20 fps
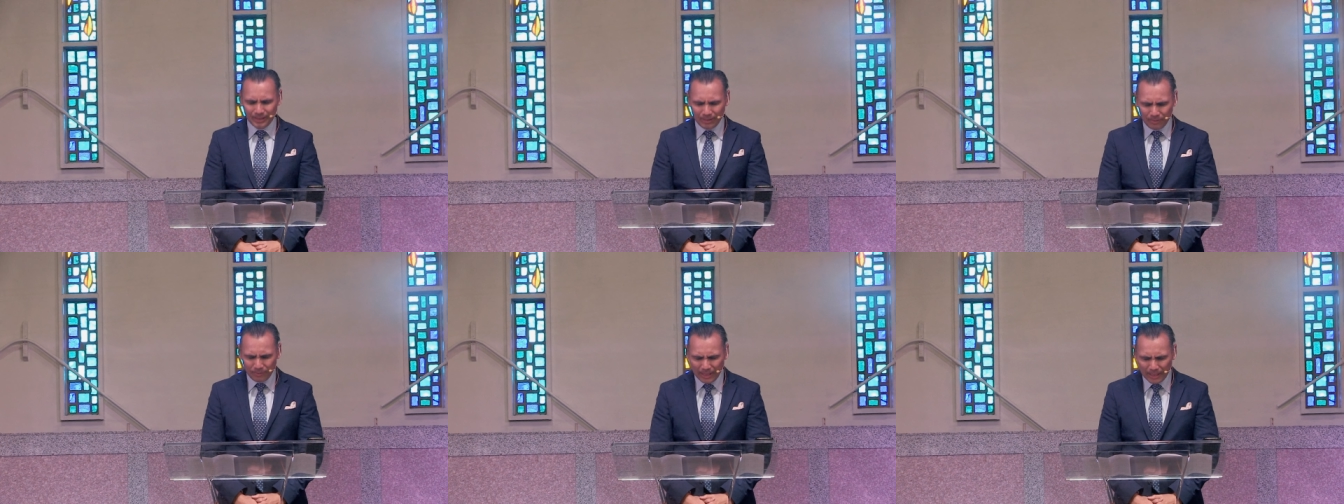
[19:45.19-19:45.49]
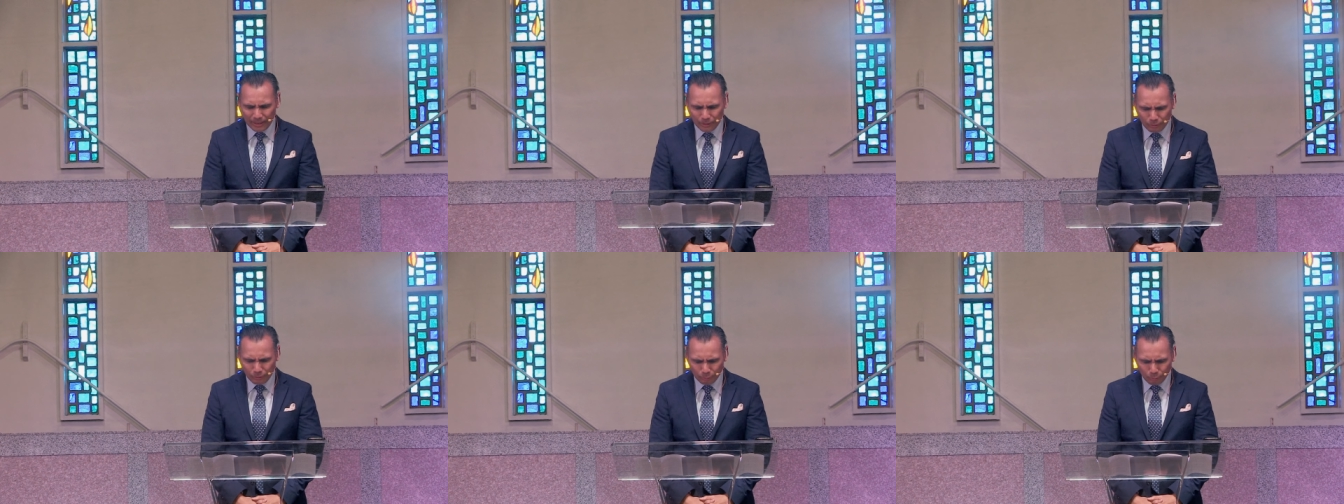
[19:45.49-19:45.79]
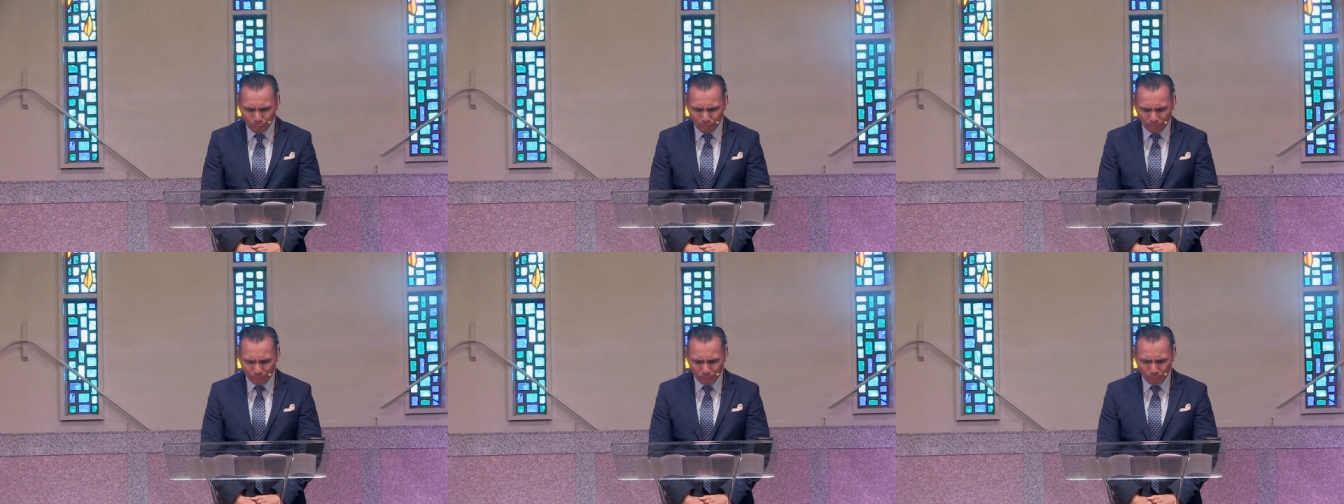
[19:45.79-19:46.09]
Thank you,
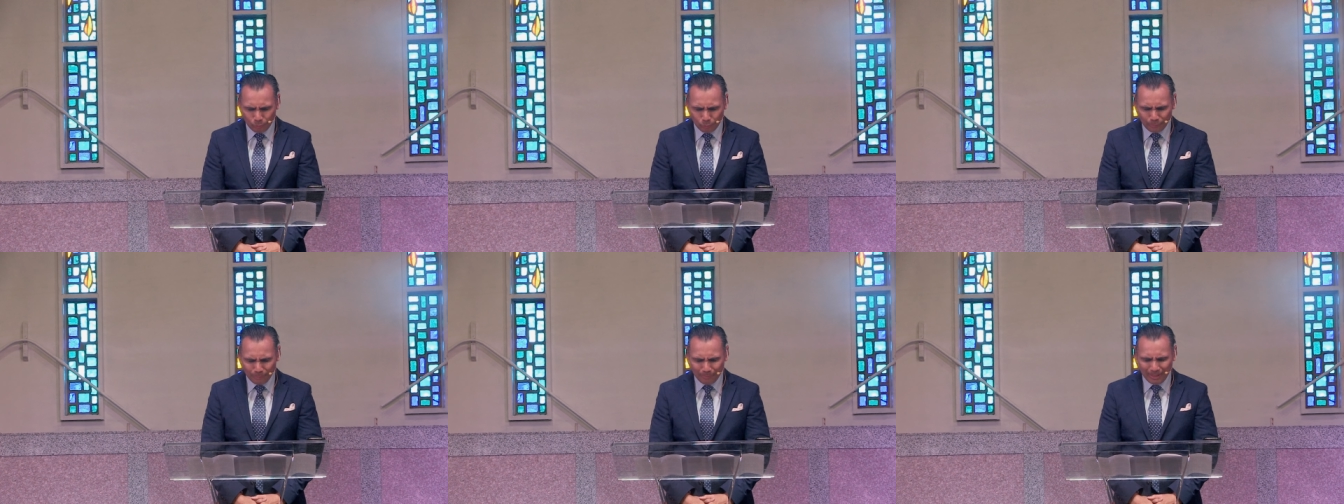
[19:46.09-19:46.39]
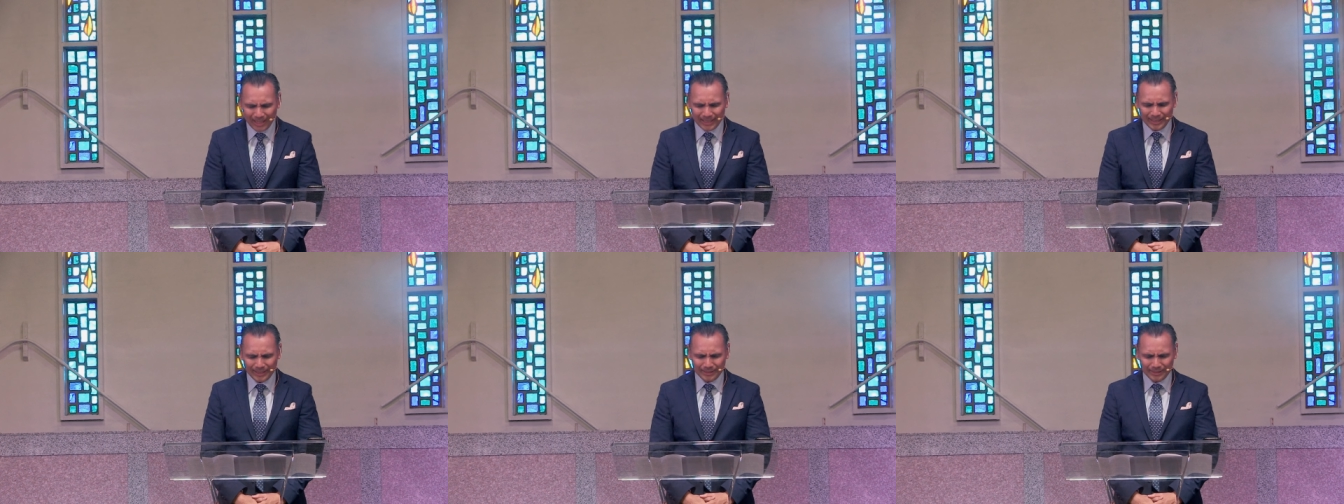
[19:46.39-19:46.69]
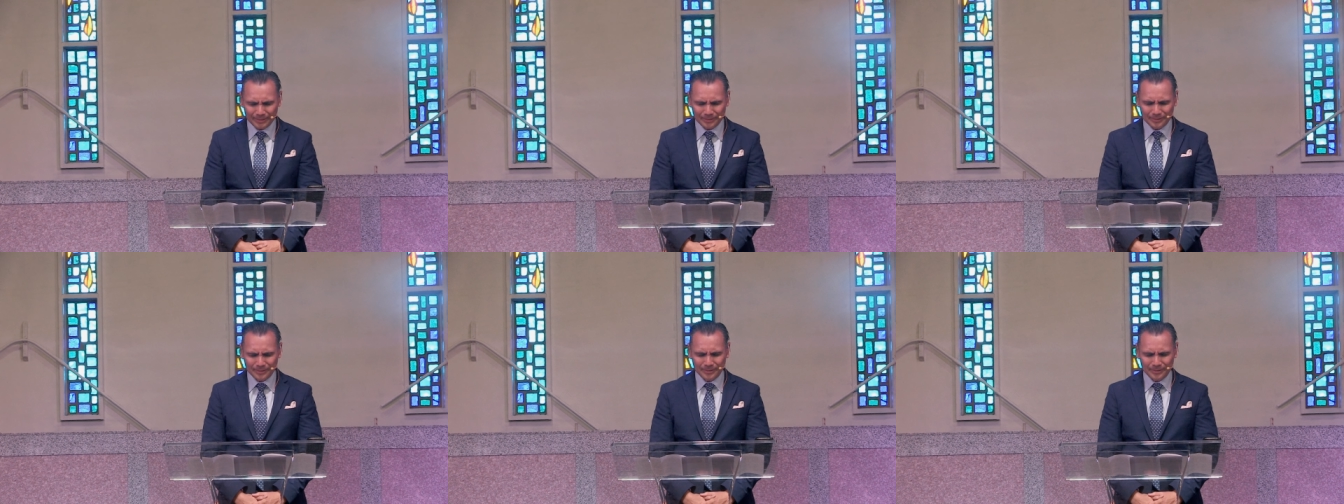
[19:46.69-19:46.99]
Lord, for reminding
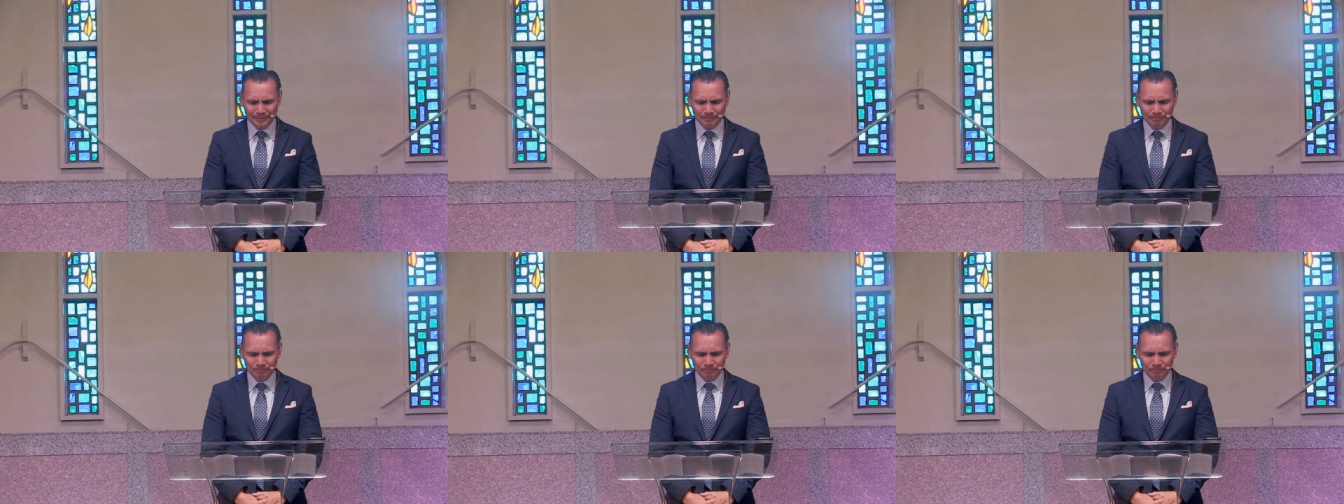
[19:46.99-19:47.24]
us